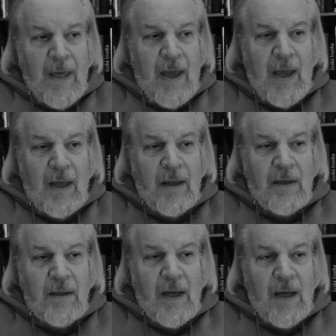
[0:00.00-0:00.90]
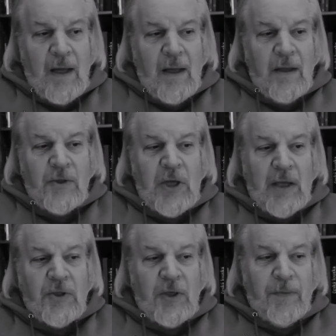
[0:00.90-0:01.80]
And
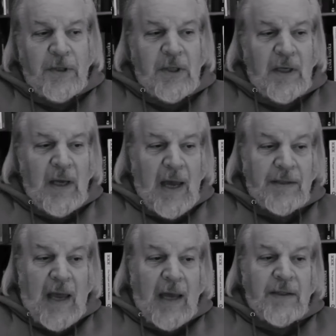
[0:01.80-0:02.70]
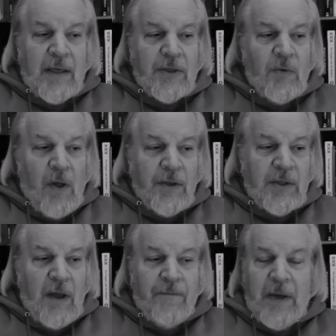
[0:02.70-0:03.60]
ChatGPT has access to all
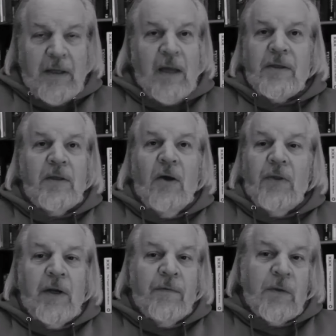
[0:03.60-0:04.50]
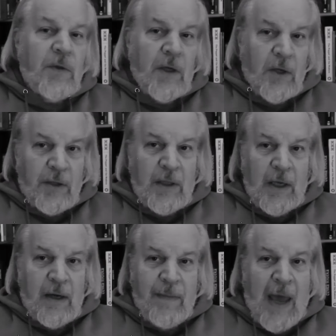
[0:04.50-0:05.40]
this stuff, but it doesn't know the difference between a good
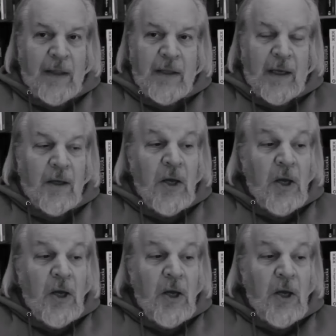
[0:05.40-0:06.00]
thing and a bad thing.